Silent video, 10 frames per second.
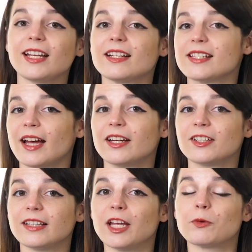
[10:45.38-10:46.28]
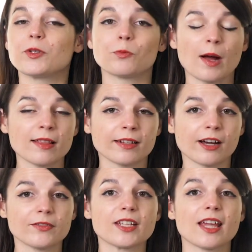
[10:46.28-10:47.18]
an entire language well
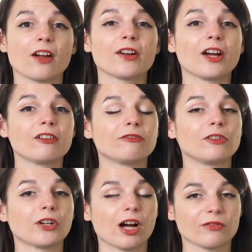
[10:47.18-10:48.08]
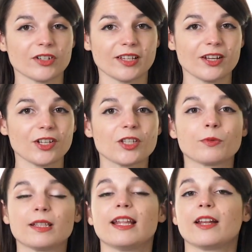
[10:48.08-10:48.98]
enough to carry on full conversations
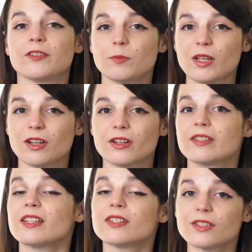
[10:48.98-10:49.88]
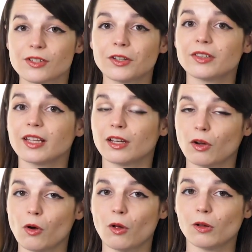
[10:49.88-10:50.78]
with native speakers is certainly a
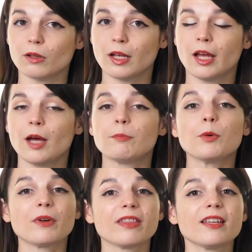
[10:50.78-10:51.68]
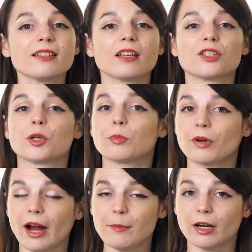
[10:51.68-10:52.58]
goal. But with this as your
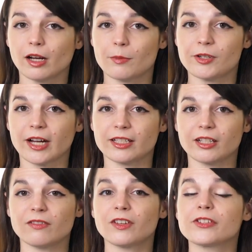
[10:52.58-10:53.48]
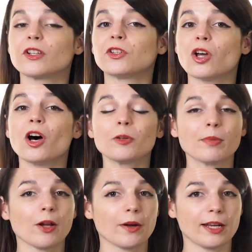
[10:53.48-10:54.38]
primary objective, there's a long
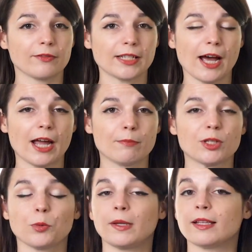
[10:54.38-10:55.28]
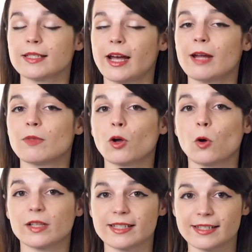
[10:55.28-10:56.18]
period of time between the time the
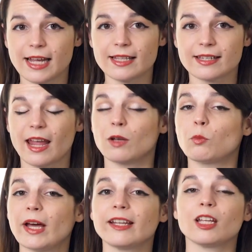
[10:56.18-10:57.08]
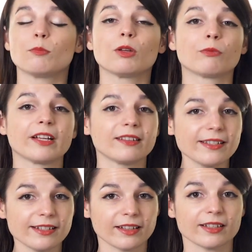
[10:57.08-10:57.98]
goal is set and when it can be
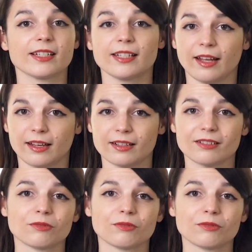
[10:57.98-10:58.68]
realistically attained.